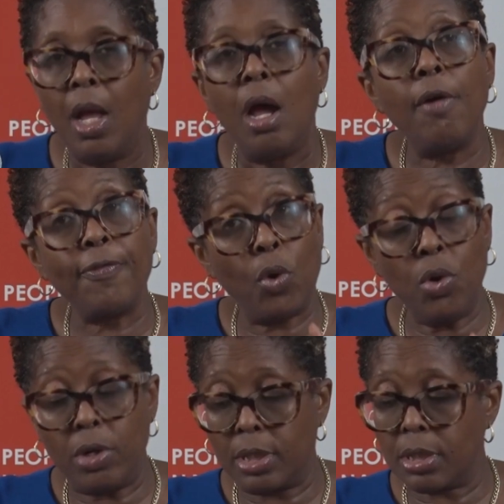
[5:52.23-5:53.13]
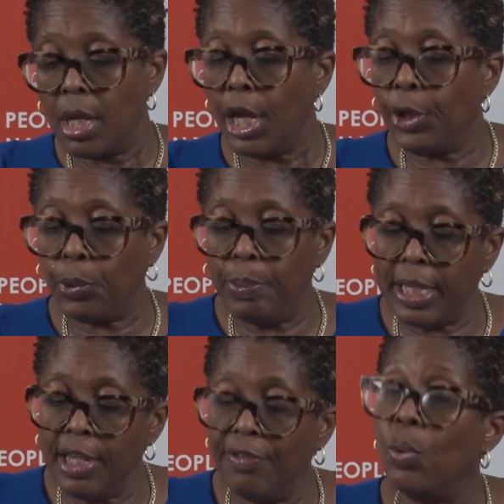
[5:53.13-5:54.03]
Of course, it would
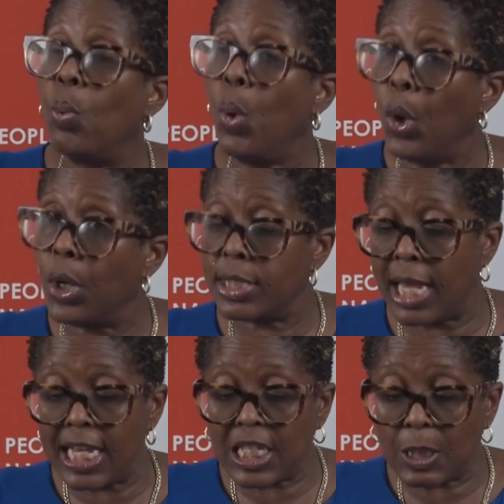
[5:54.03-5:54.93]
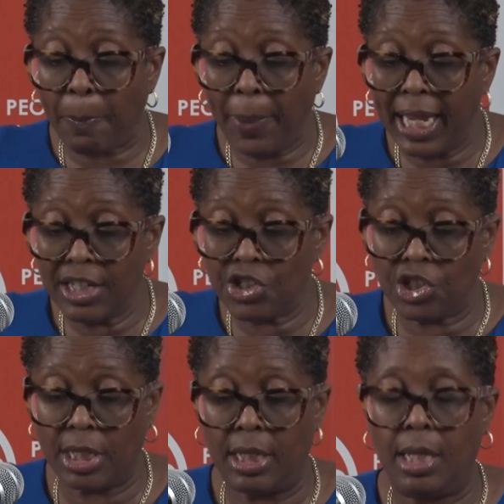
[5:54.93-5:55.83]
be even worse,
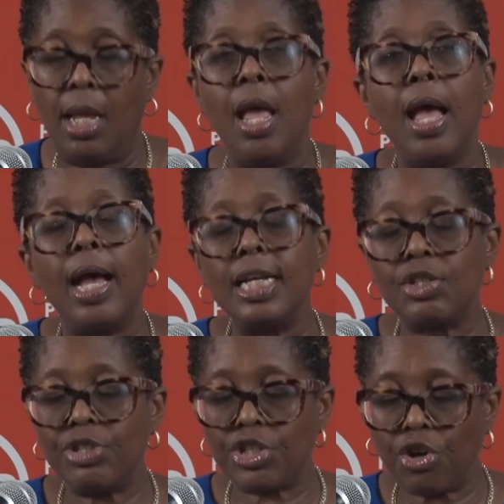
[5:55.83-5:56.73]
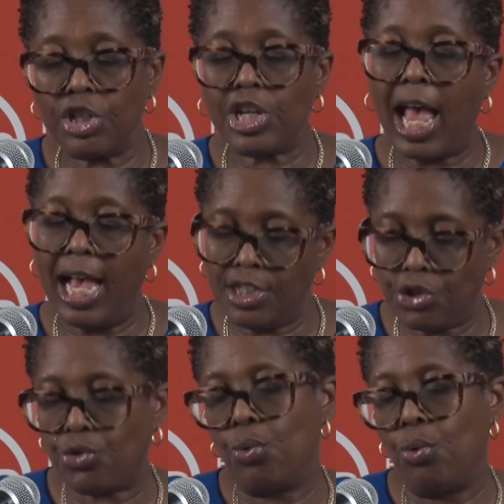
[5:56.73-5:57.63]
especially as research has
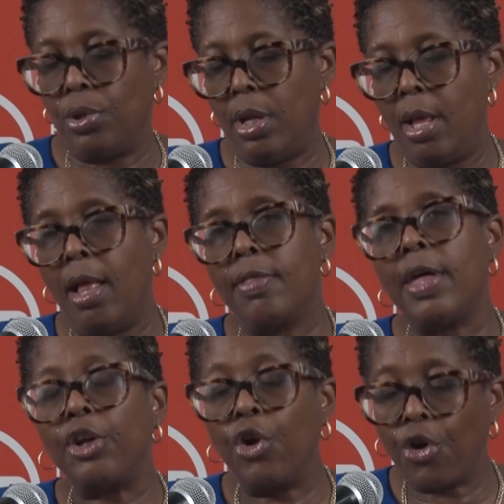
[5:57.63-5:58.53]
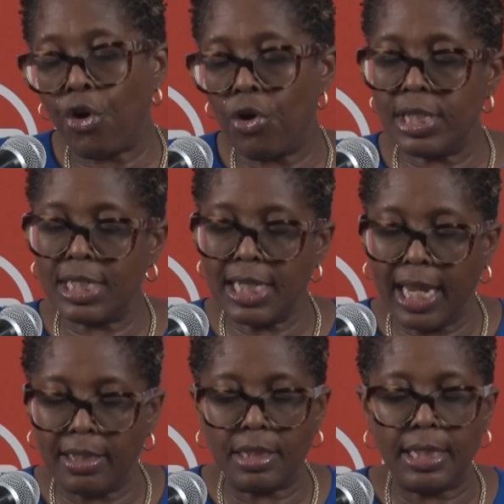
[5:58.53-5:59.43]
shown that girls
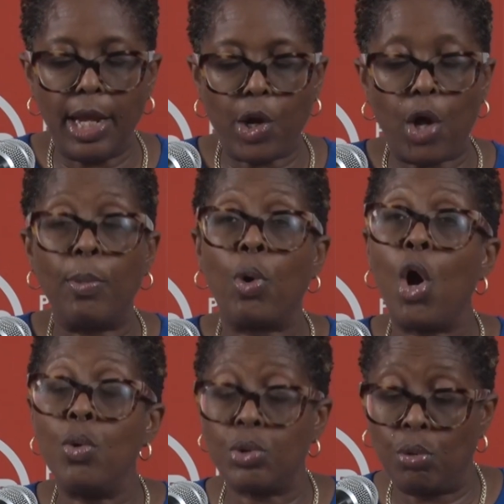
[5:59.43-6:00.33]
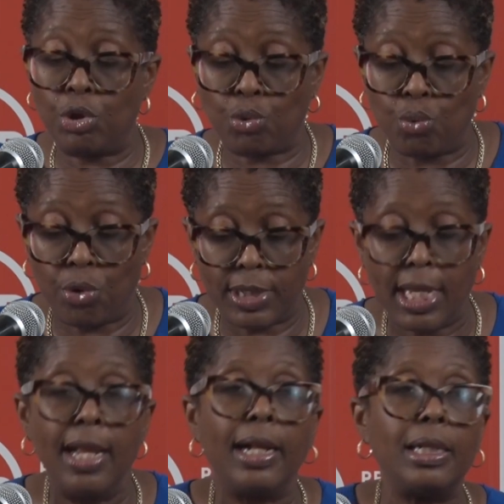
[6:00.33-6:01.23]
tend to take on more household chores,
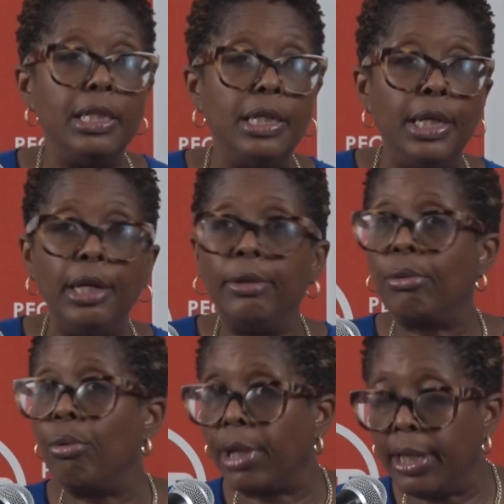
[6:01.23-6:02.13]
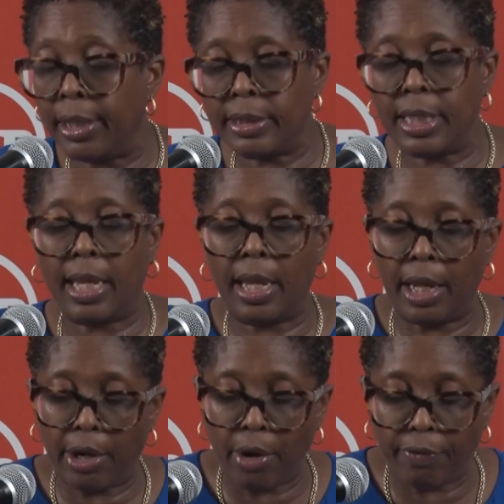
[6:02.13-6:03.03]
cleaning, cooking, taking
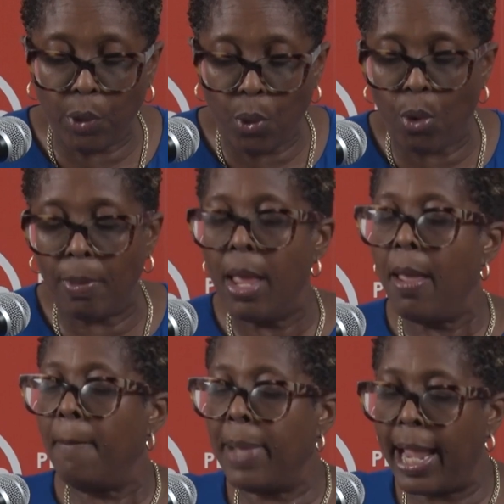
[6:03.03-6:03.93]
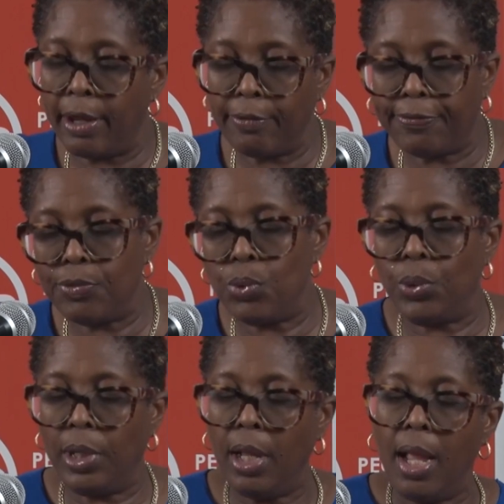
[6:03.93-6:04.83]
care home, buying
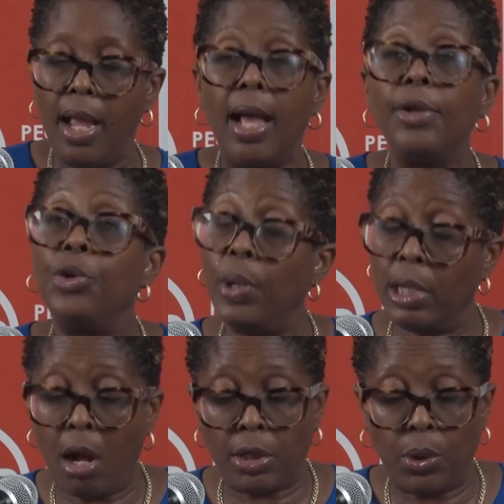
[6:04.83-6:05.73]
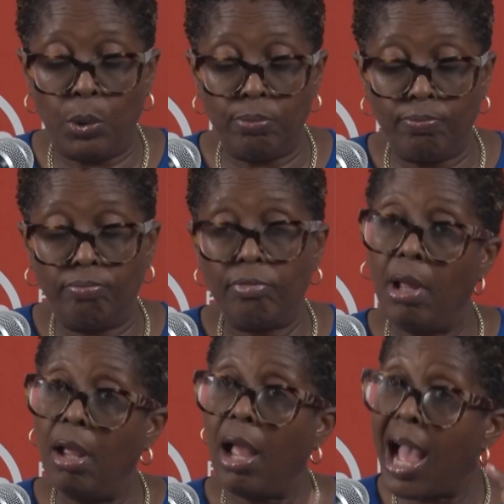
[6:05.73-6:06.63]
food during lockdown,
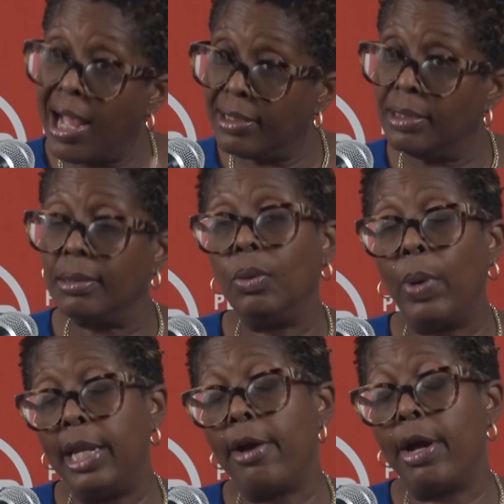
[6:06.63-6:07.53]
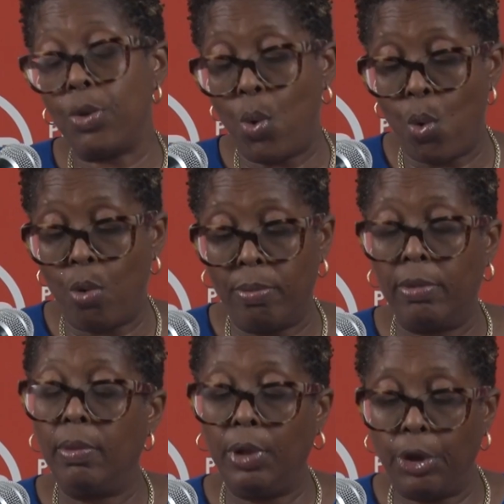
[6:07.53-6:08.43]
and when they're at home
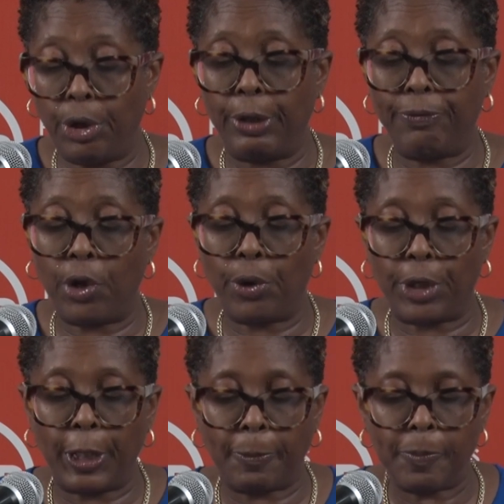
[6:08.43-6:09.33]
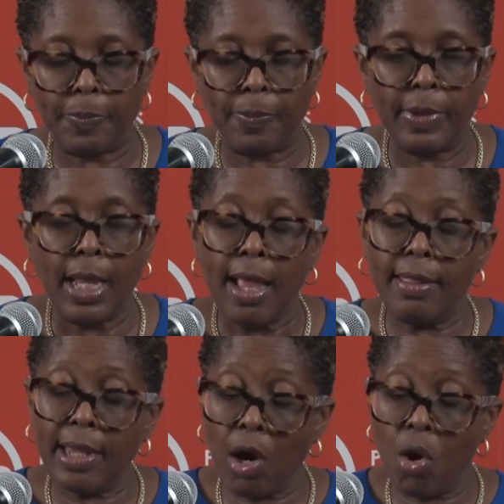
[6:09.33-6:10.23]
learning for learning.
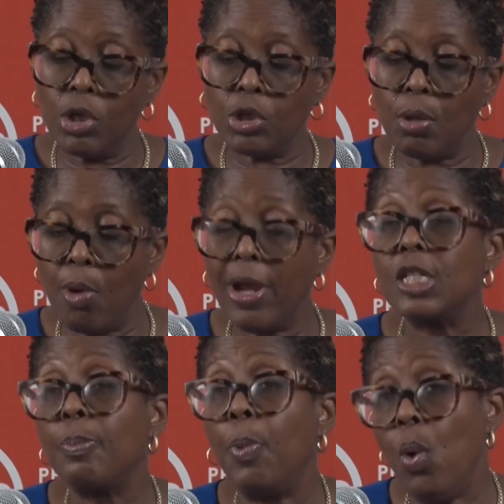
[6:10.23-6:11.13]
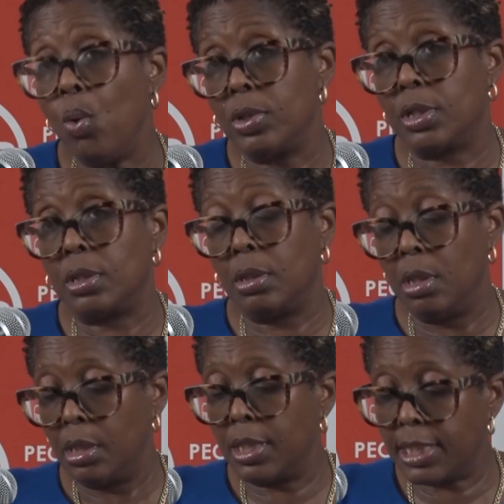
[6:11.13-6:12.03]
They're also more exposed
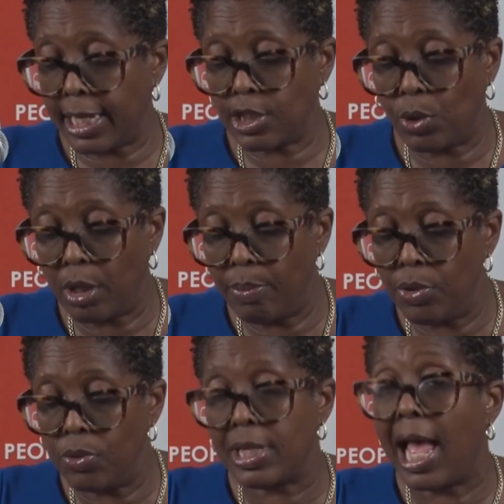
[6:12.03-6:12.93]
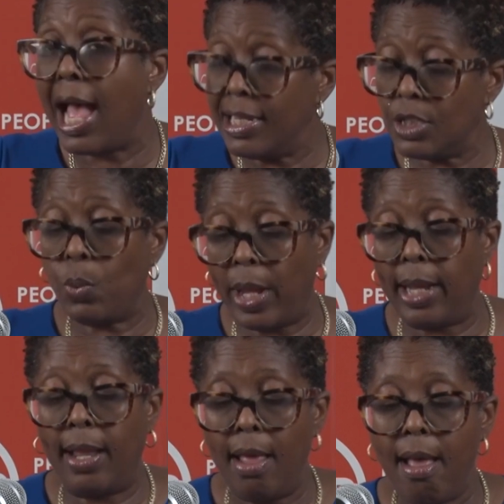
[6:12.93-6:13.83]
to sexual abuse as
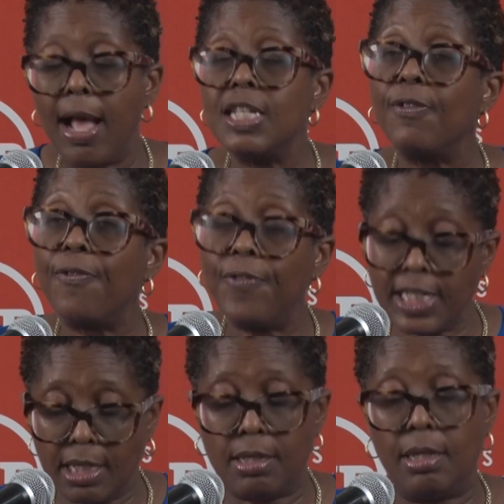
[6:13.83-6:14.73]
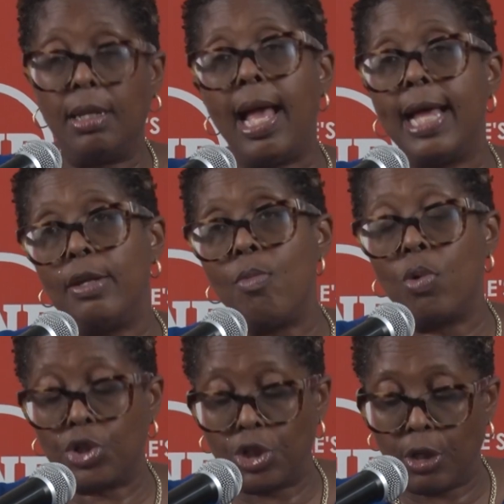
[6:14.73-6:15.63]
well as physical and
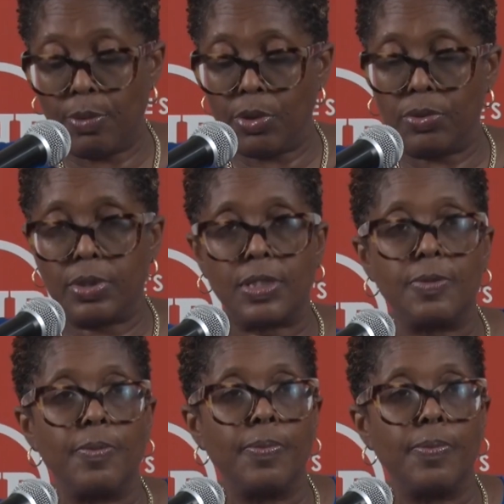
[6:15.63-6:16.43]
emotional abuse.